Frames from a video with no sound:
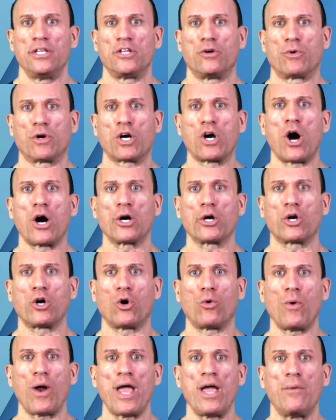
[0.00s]
The Ricardo
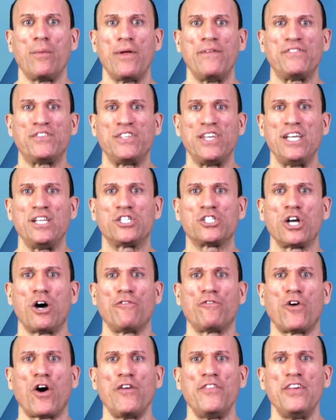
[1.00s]
Correa we've seen so
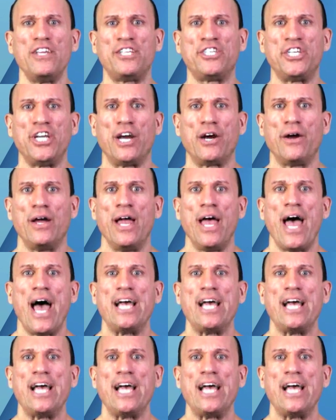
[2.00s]
far this year